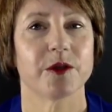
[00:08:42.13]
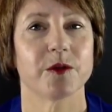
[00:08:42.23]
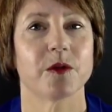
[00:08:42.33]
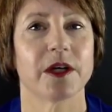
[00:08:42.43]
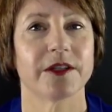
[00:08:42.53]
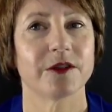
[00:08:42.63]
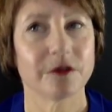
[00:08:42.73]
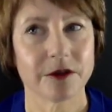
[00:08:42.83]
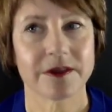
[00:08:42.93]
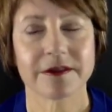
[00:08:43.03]
who want
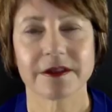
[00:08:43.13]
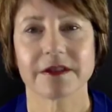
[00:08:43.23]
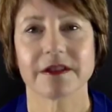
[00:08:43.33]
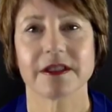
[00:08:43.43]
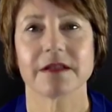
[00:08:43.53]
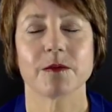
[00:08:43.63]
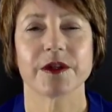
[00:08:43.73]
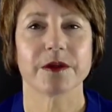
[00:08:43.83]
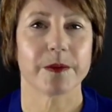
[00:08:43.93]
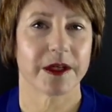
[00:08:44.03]
you to succeed and
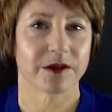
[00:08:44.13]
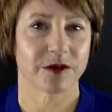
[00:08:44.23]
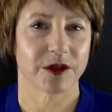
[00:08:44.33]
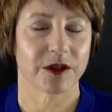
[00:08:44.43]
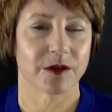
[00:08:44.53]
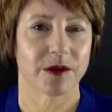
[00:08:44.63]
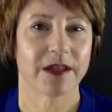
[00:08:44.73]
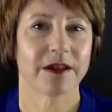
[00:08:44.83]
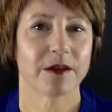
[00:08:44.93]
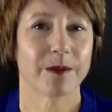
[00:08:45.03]
want the best for you
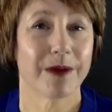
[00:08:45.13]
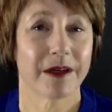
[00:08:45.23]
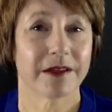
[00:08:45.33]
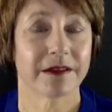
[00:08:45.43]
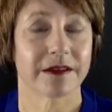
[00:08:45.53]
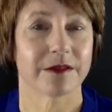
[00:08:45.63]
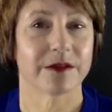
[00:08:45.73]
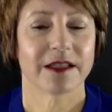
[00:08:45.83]
and that are positive.